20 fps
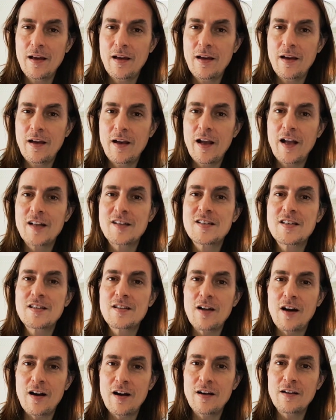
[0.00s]
and
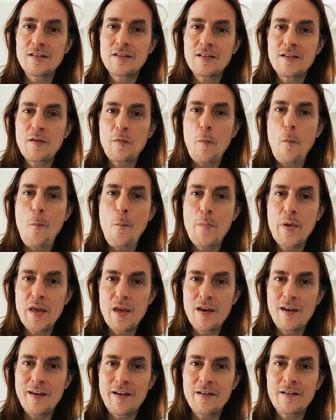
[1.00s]
start
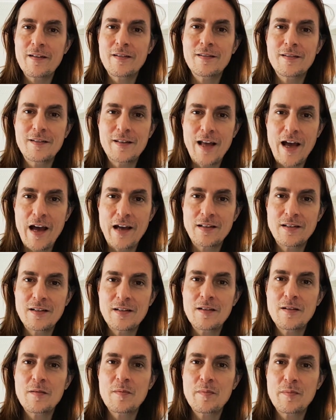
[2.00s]
being that
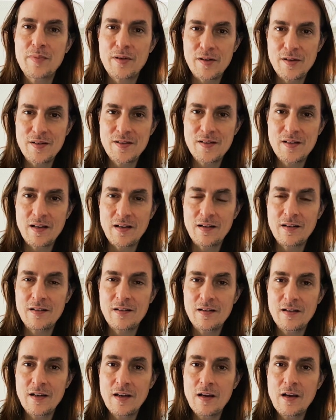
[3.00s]
person.
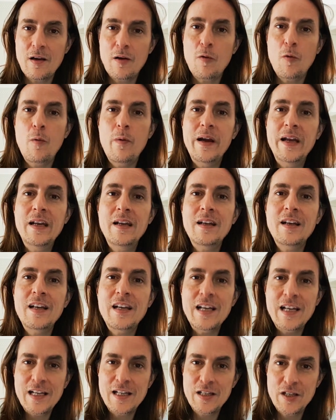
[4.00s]
We
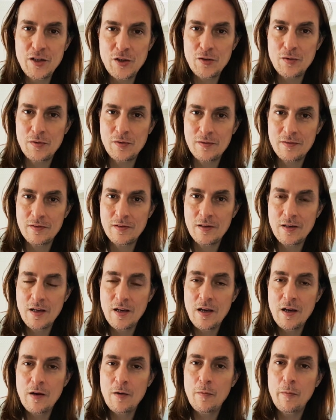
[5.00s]
need you.
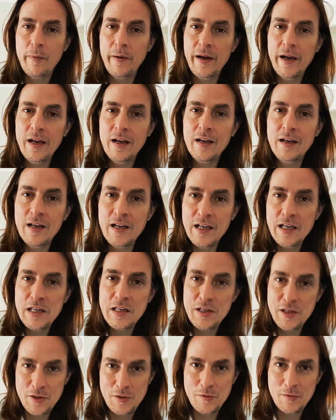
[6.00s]
We need you.